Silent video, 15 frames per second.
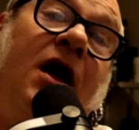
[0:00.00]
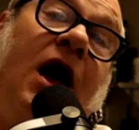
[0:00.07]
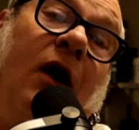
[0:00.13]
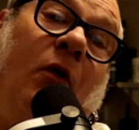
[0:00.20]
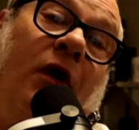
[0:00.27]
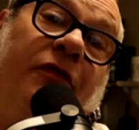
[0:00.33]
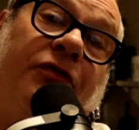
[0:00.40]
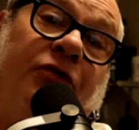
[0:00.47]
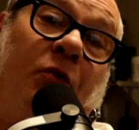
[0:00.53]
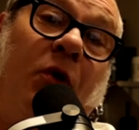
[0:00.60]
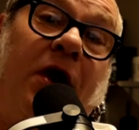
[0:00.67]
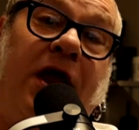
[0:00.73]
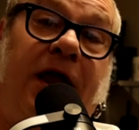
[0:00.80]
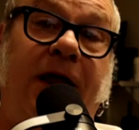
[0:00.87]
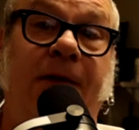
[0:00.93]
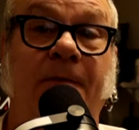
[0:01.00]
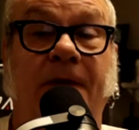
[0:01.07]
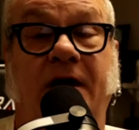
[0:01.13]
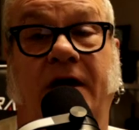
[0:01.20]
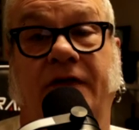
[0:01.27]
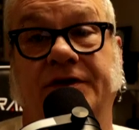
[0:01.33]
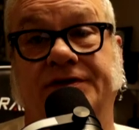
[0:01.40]
I want three.
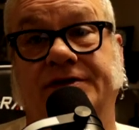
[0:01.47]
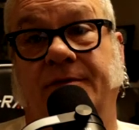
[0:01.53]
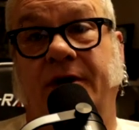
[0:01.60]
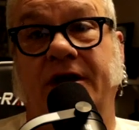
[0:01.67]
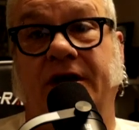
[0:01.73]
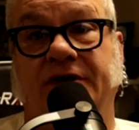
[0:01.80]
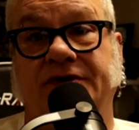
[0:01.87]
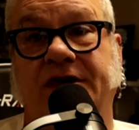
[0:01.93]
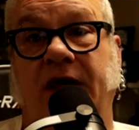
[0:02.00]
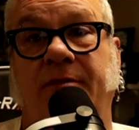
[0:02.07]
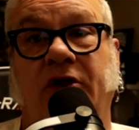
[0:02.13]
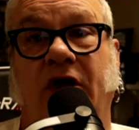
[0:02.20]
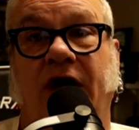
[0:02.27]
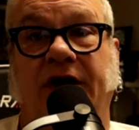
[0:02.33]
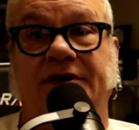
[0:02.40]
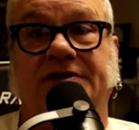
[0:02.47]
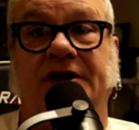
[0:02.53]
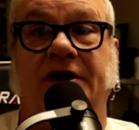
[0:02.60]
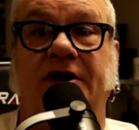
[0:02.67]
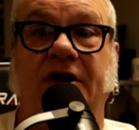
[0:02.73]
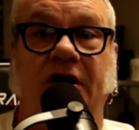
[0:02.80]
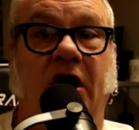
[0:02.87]
And then somebody else came along and
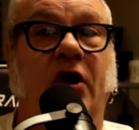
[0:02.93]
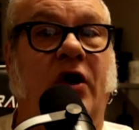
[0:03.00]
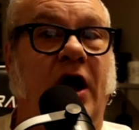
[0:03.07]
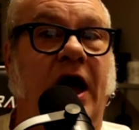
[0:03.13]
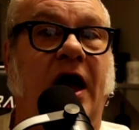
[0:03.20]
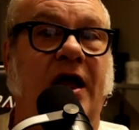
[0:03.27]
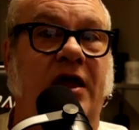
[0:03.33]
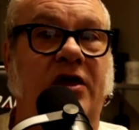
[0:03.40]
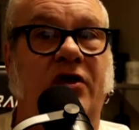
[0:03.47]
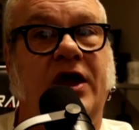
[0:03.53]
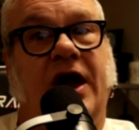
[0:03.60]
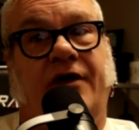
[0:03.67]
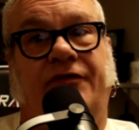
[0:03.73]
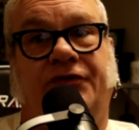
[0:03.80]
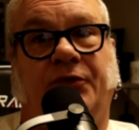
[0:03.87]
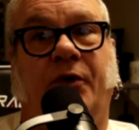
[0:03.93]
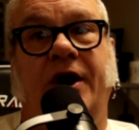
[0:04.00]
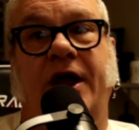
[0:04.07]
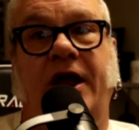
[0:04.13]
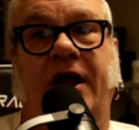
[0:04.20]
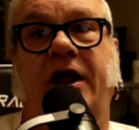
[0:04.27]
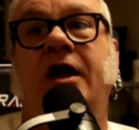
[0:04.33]
said, You know, you got
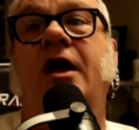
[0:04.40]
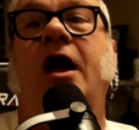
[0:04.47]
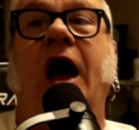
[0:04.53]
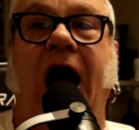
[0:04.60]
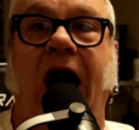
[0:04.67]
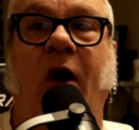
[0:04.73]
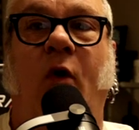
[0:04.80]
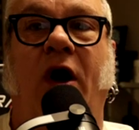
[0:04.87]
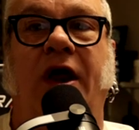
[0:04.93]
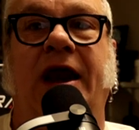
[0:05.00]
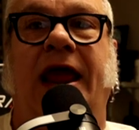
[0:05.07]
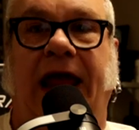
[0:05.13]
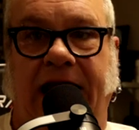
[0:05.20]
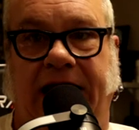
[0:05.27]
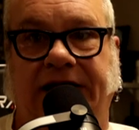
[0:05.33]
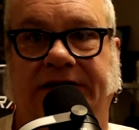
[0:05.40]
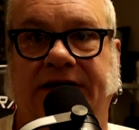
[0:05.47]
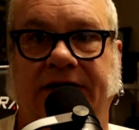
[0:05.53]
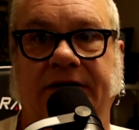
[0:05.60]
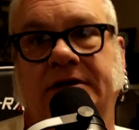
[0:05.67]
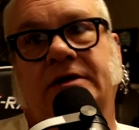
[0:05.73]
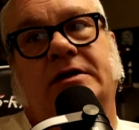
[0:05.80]
three. I want
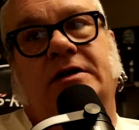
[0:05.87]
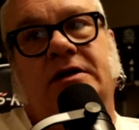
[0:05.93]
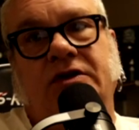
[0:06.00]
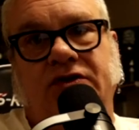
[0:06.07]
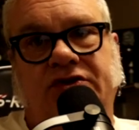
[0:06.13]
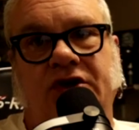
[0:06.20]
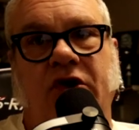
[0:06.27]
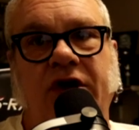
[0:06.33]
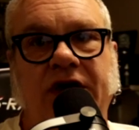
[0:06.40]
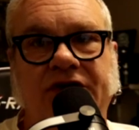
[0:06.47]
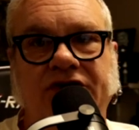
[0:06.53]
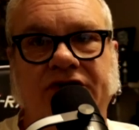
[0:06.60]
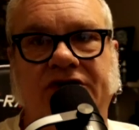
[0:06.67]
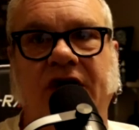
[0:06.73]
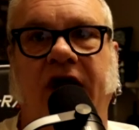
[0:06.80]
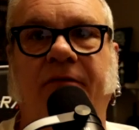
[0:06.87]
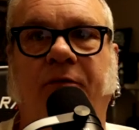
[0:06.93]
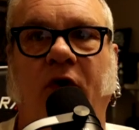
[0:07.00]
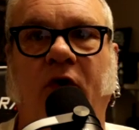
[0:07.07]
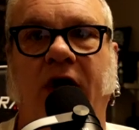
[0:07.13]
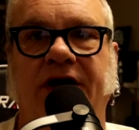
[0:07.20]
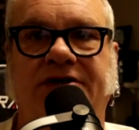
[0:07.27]
eight. So it just kind of
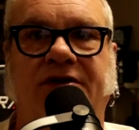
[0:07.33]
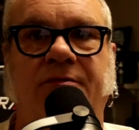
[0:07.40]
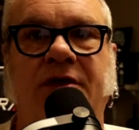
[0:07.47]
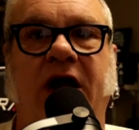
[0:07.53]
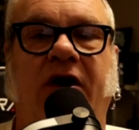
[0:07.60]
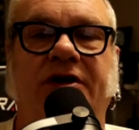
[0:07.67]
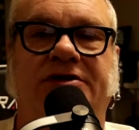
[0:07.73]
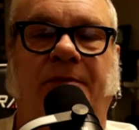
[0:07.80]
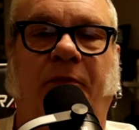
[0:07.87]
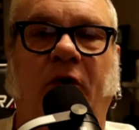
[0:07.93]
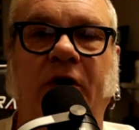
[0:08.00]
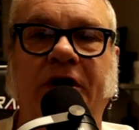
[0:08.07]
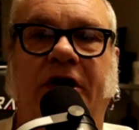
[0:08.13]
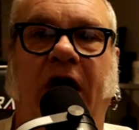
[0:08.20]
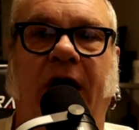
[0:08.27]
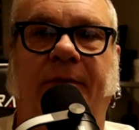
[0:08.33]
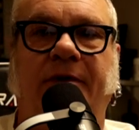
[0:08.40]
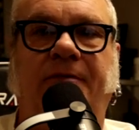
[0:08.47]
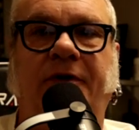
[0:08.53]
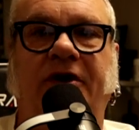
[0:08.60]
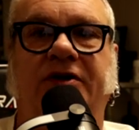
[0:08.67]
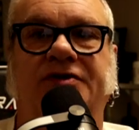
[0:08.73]
progressed from there. It's a pretty
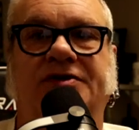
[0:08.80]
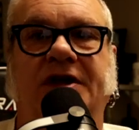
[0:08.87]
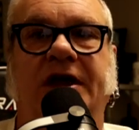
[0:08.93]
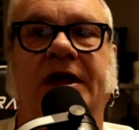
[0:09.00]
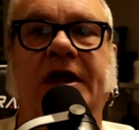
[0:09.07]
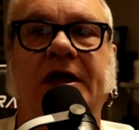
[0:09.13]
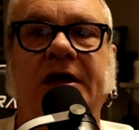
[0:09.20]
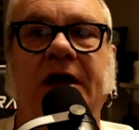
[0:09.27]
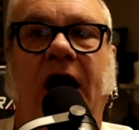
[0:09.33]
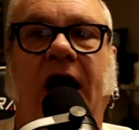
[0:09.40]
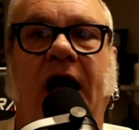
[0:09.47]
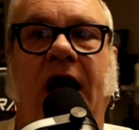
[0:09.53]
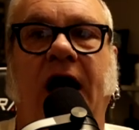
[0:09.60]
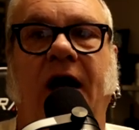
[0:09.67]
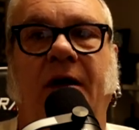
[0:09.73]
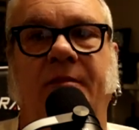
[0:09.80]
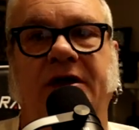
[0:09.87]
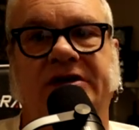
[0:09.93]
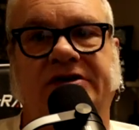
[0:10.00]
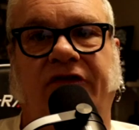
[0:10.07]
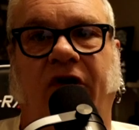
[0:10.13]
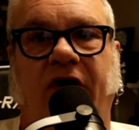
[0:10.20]
common piercing um,
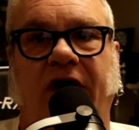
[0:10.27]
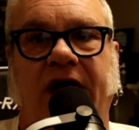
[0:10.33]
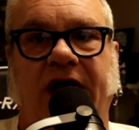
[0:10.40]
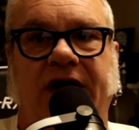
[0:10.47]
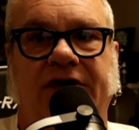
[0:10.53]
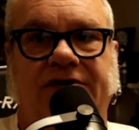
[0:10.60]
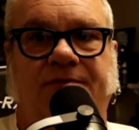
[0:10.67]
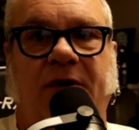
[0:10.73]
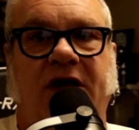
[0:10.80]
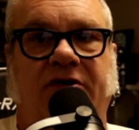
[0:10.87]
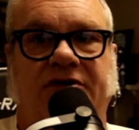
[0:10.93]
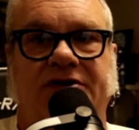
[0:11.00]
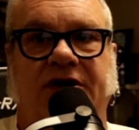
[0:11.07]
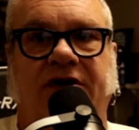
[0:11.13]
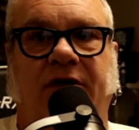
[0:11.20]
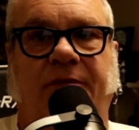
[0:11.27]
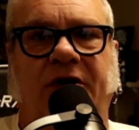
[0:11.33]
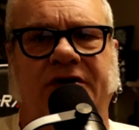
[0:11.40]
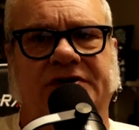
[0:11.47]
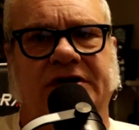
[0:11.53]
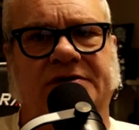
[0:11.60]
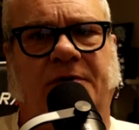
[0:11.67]
as far as male genital
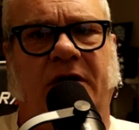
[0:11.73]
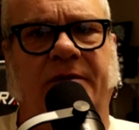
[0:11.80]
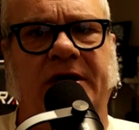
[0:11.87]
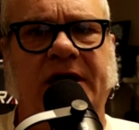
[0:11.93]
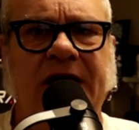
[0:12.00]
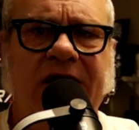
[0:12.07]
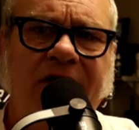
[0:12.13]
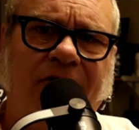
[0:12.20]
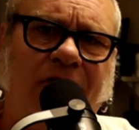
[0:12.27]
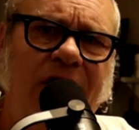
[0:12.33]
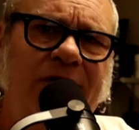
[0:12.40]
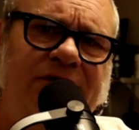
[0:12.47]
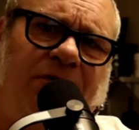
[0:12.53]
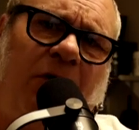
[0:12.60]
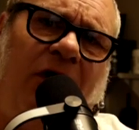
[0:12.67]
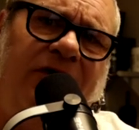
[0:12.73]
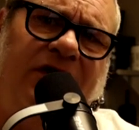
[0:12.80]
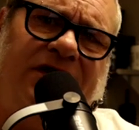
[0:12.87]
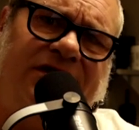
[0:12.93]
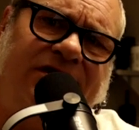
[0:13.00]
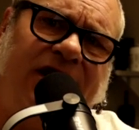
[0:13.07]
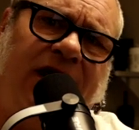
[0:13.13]
piercings. Probably, frenums are probably
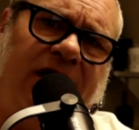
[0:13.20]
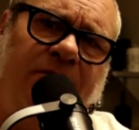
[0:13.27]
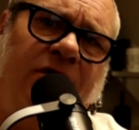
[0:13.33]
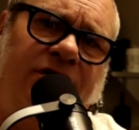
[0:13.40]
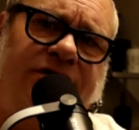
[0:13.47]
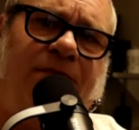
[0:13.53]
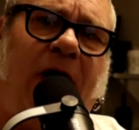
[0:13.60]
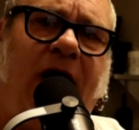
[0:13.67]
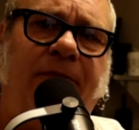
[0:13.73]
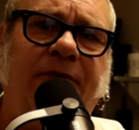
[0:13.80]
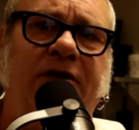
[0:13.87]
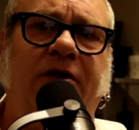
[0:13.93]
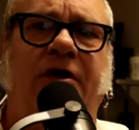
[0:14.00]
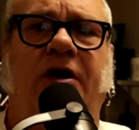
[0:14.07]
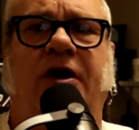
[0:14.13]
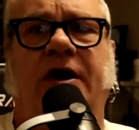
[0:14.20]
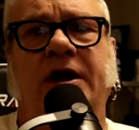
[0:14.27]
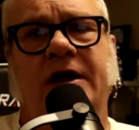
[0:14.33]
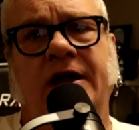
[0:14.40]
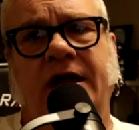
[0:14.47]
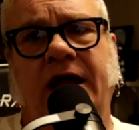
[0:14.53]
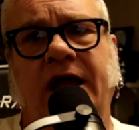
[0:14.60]
the second most popular
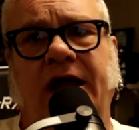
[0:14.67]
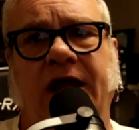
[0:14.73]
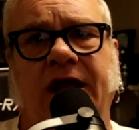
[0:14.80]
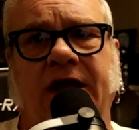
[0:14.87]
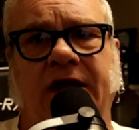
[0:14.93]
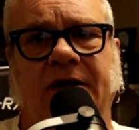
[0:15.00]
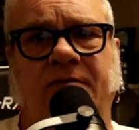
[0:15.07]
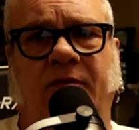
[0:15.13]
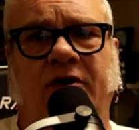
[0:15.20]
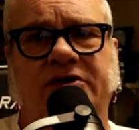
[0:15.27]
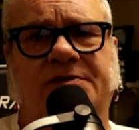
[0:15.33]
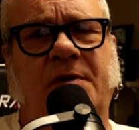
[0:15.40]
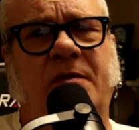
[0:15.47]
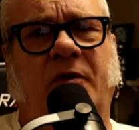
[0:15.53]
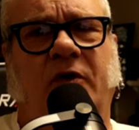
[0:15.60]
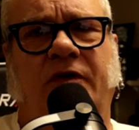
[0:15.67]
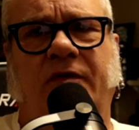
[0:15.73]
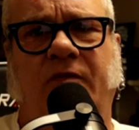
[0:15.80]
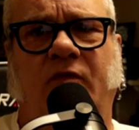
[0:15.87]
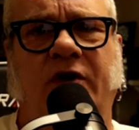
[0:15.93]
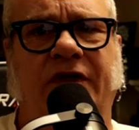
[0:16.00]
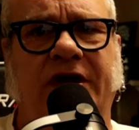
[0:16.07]
and most
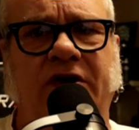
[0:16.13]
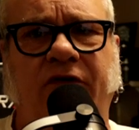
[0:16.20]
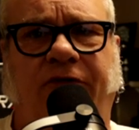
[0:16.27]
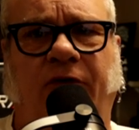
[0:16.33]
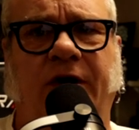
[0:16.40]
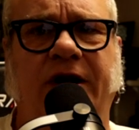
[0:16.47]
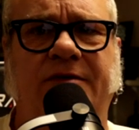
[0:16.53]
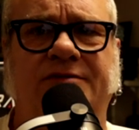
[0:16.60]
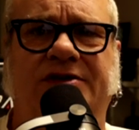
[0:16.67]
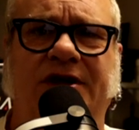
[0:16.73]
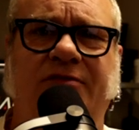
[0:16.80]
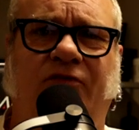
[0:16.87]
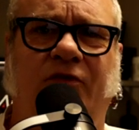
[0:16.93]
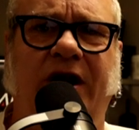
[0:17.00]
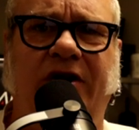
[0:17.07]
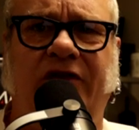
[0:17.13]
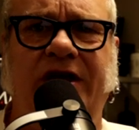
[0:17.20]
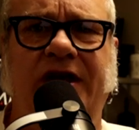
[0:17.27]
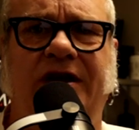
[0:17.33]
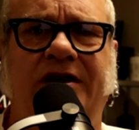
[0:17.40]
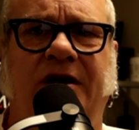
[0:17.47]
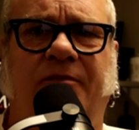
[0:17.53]
people, when they do Frenums, they
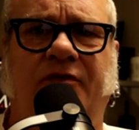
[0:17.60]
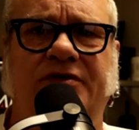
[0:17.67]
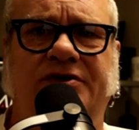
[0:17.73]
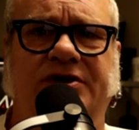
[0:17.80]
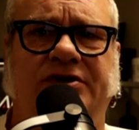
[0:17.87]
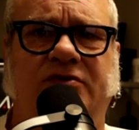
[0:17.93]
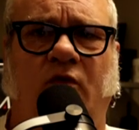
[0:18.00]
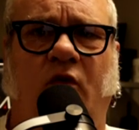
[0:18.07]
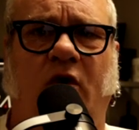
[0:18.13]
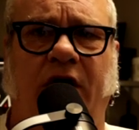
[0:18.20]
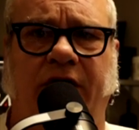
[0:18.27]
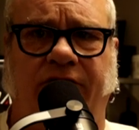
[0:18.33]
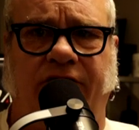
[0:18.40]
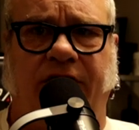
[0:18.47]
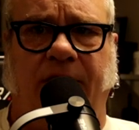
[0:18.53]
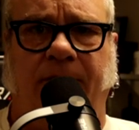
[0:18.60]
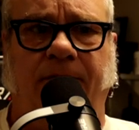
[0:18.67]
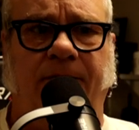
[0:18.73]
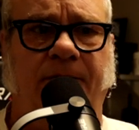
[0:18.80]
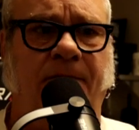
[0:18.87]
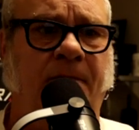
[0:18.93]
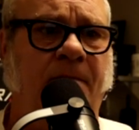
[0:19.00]
rarely end up with just one of them.